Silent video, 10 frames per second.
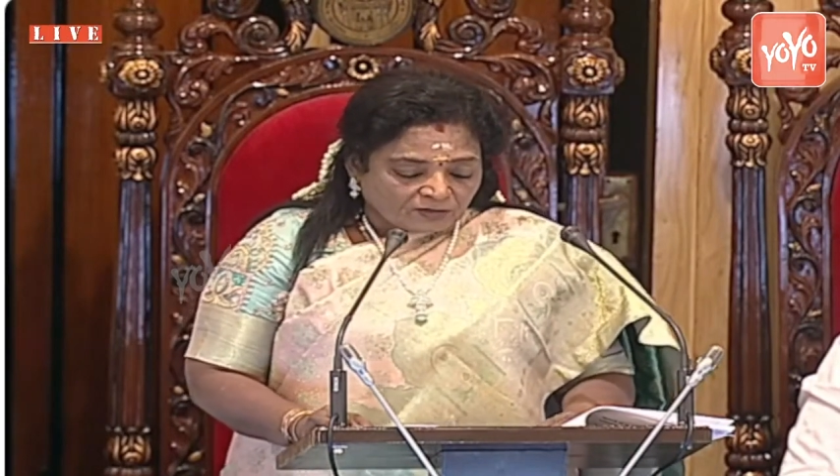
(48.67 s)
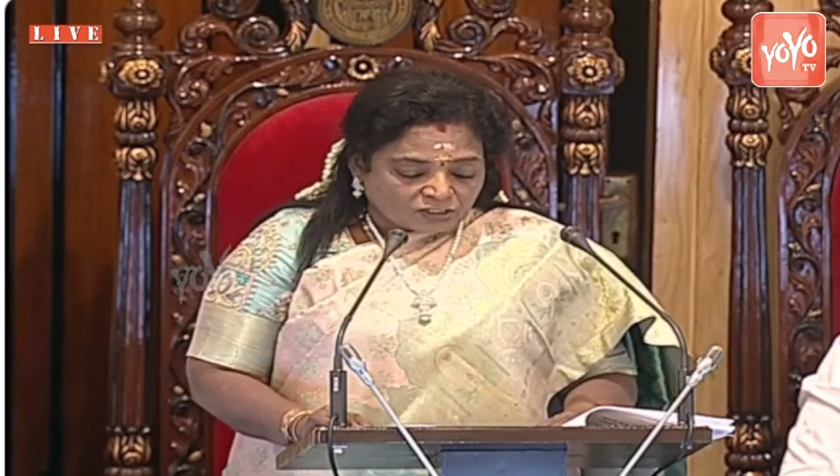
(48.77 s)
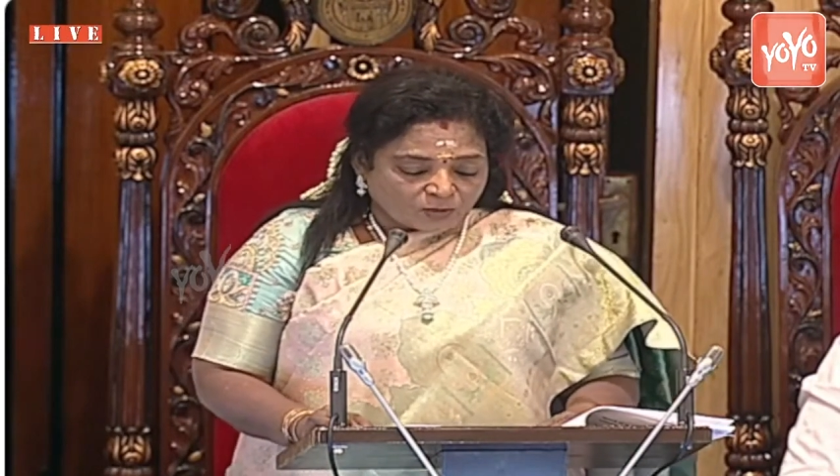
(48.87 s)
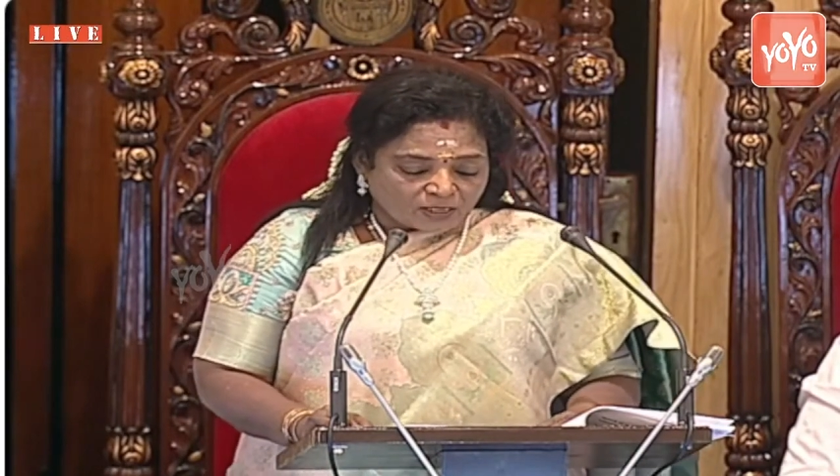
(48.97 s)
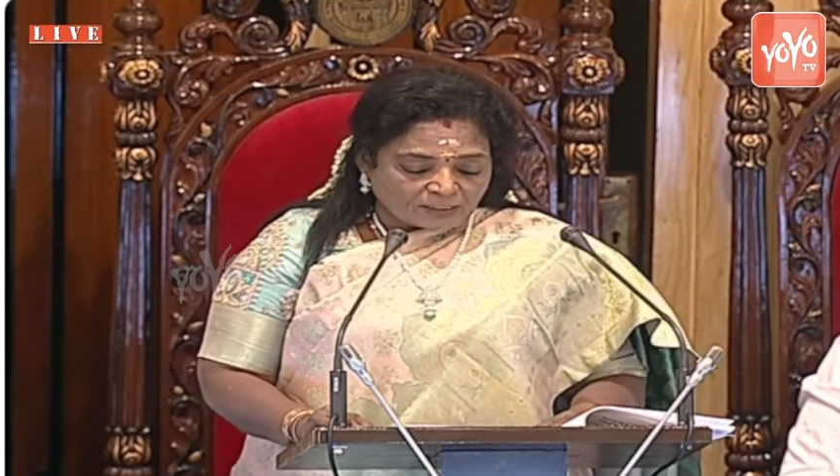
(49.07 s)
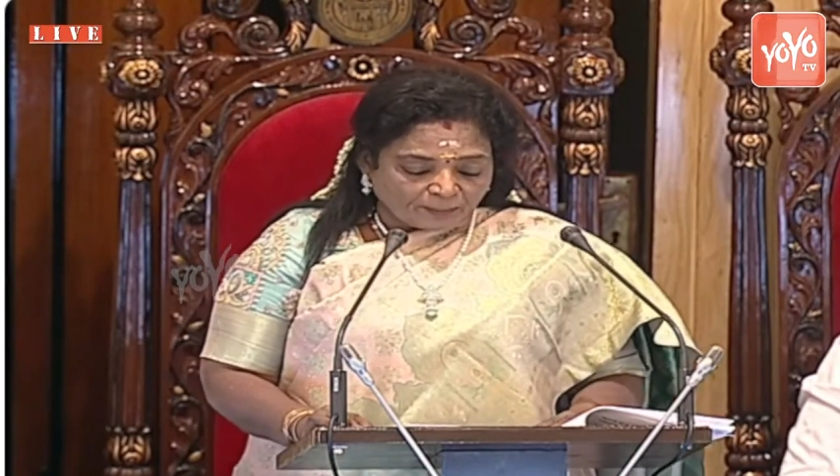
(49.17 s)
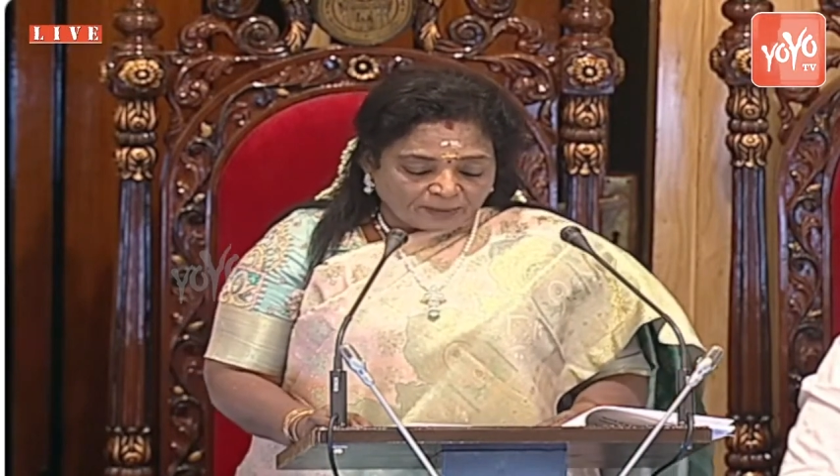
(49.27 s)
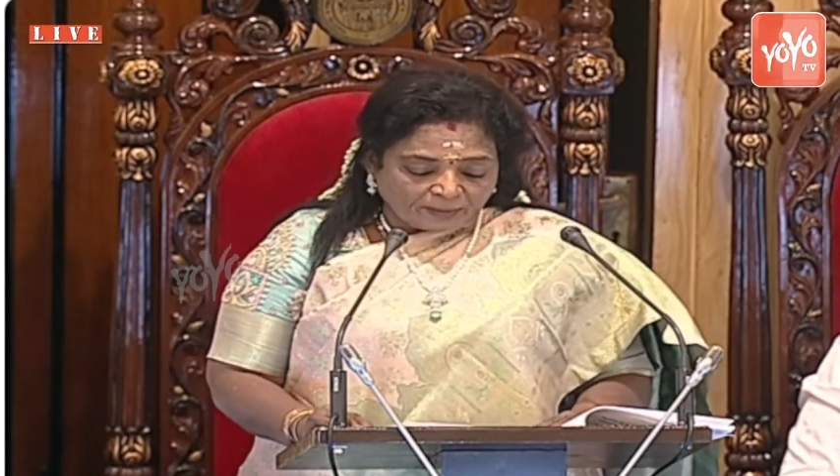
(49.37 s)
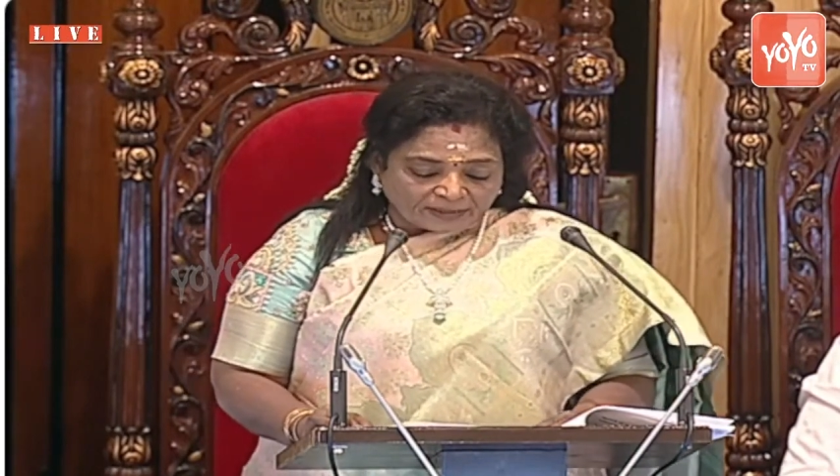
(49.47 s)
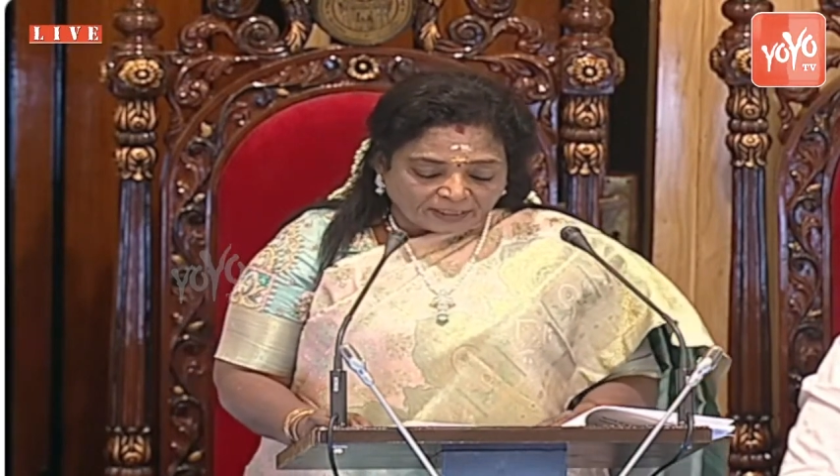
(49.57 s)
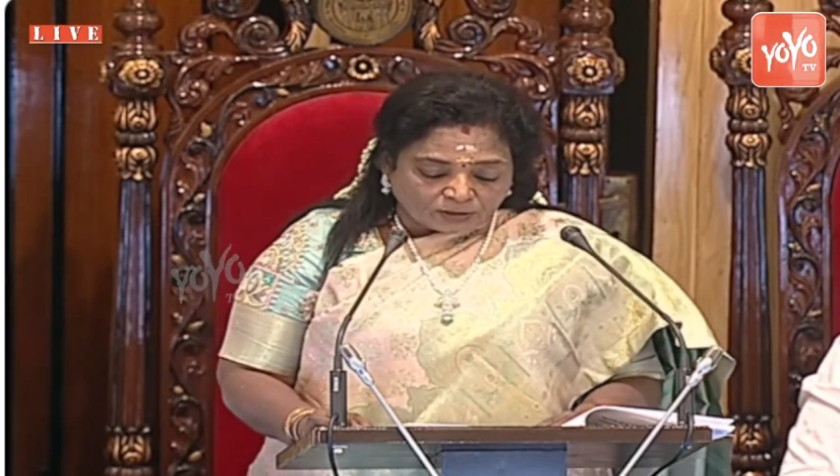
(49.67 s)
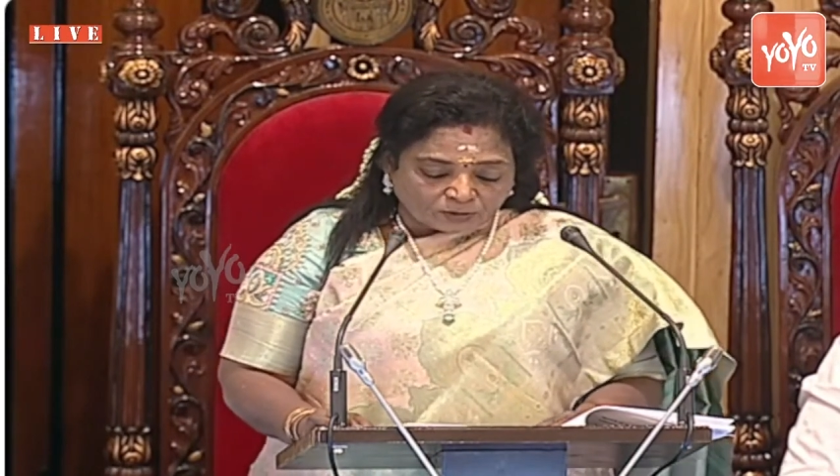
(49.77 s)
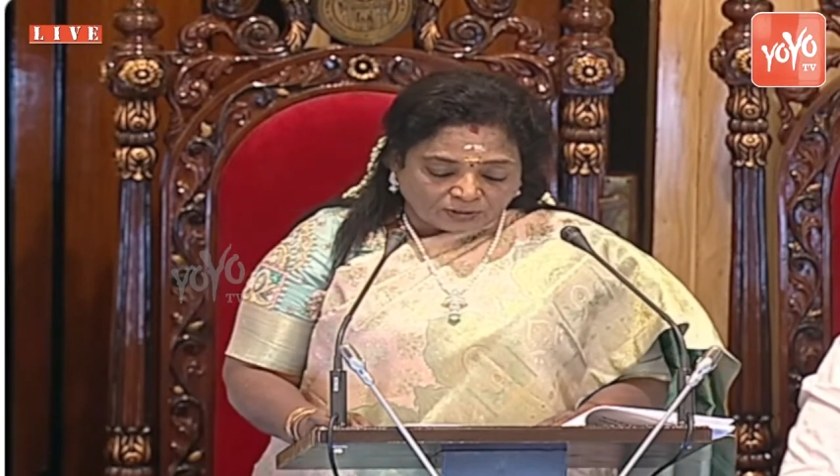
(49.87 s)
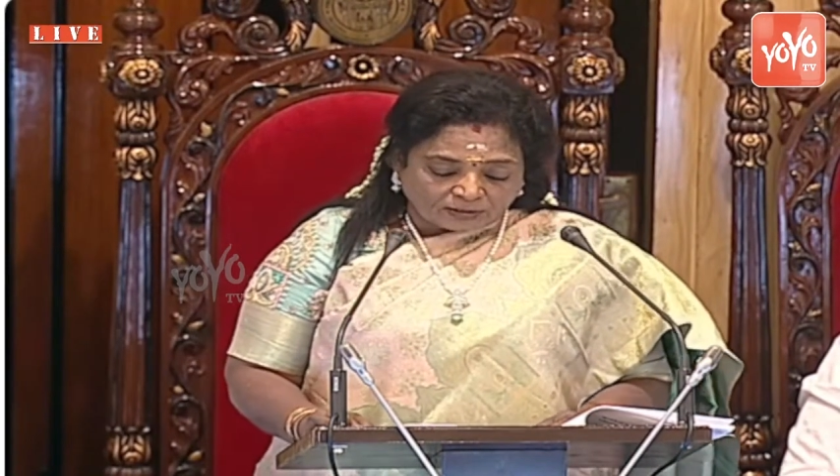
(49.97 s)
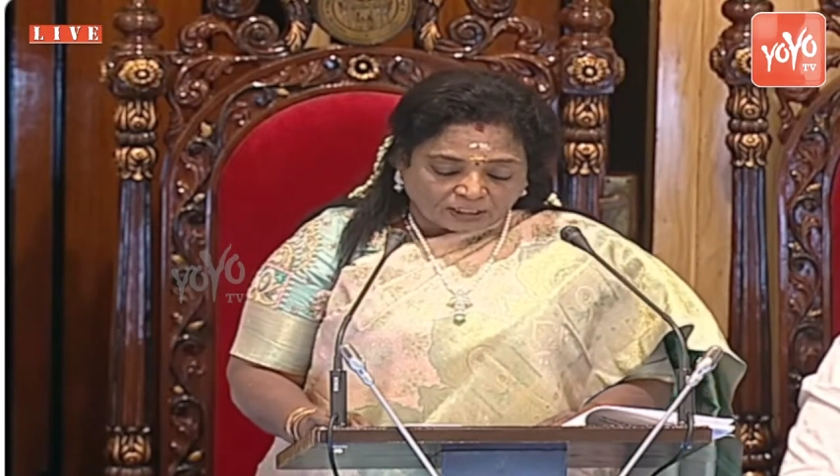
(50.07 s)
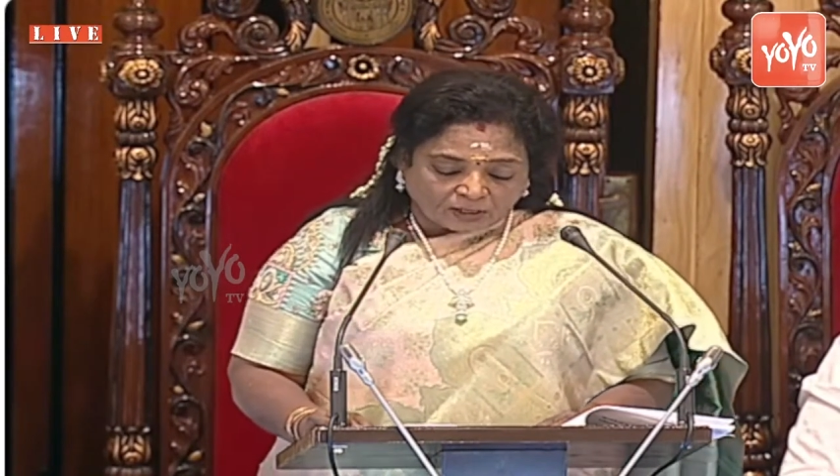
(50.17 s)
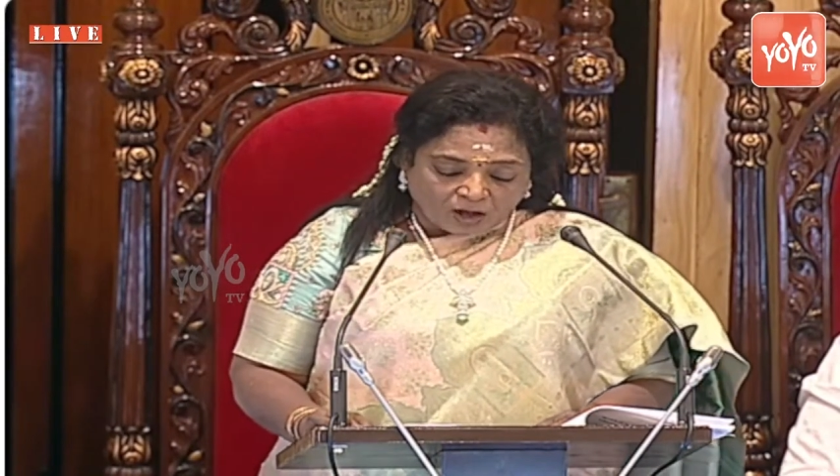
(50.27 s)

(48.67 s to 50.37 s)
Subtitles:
which was implemented during the